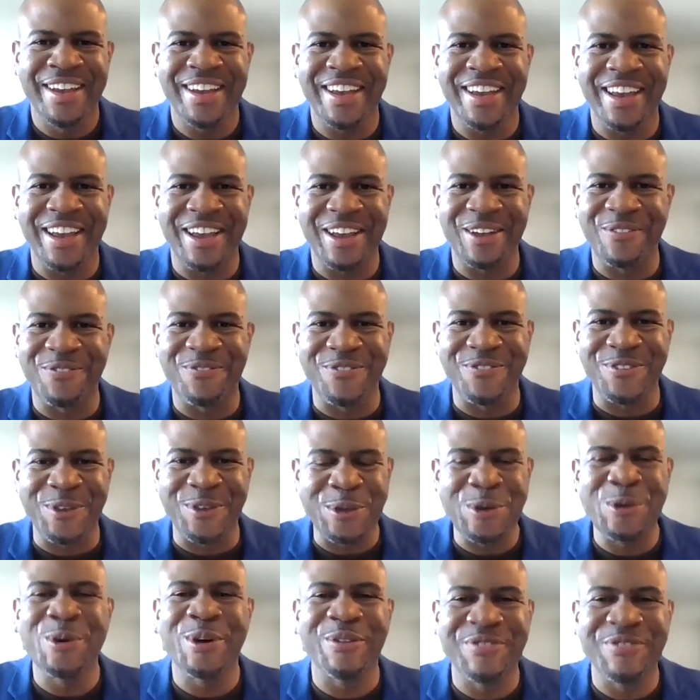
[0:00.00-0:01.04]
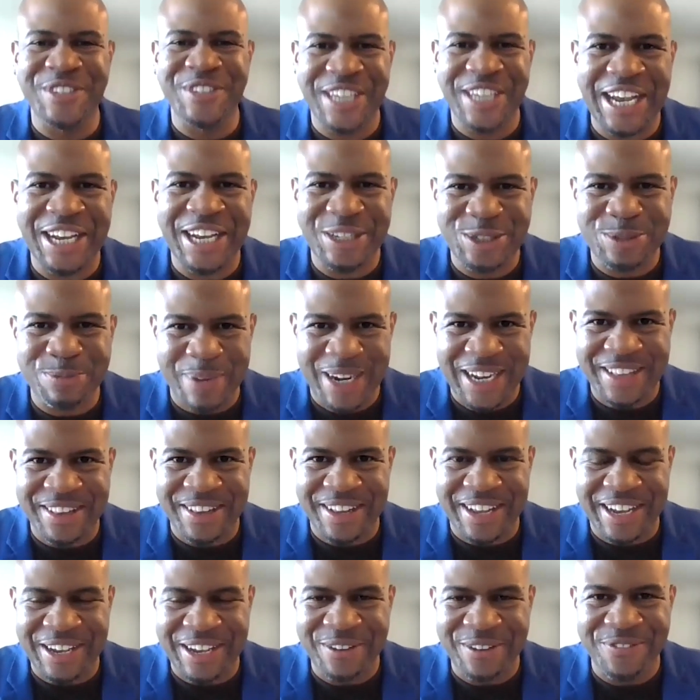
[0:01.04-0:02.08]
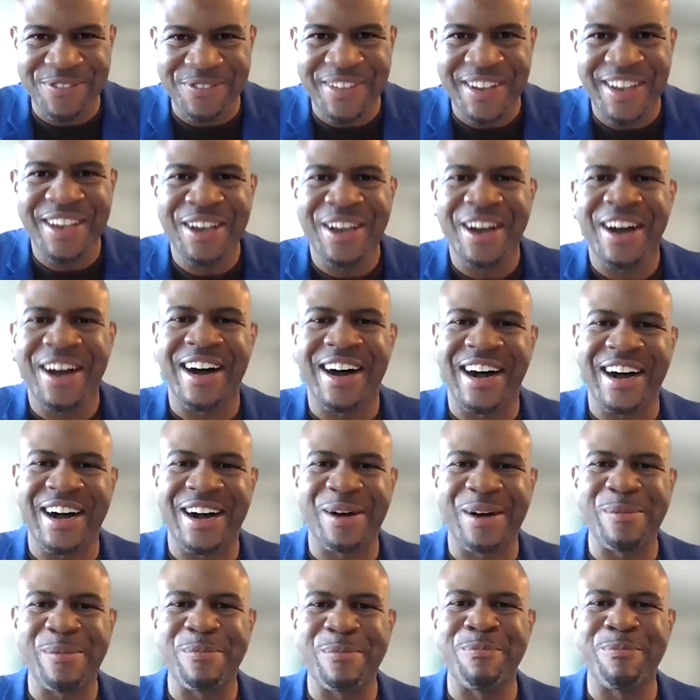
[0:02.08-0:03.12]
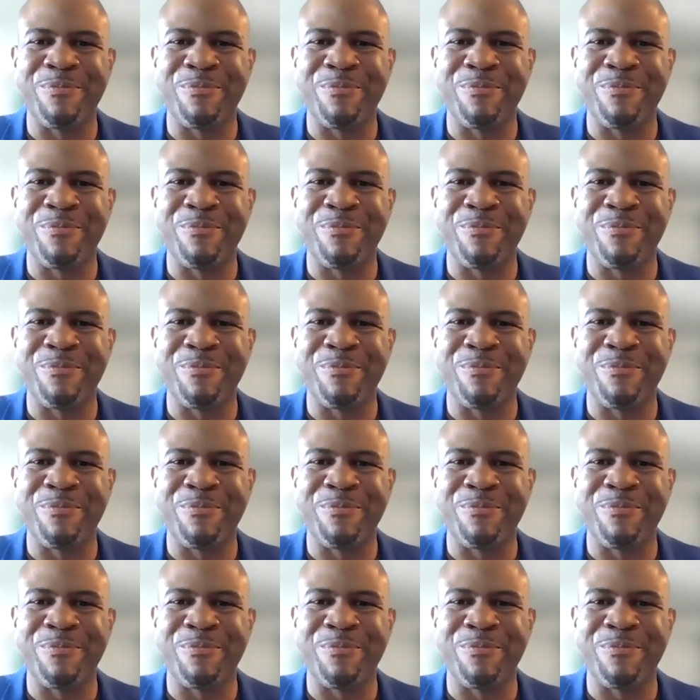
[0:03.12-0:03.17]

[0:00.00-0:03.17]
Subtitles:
If you have changed my life uh,